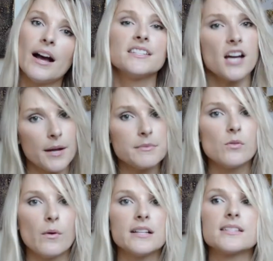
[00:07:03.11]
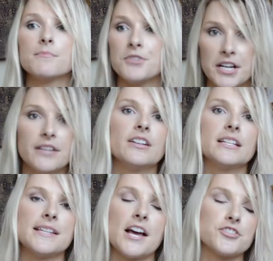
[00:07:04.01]
I timed it once, I'm not even
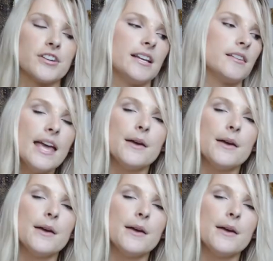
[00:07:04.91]
exaggerating.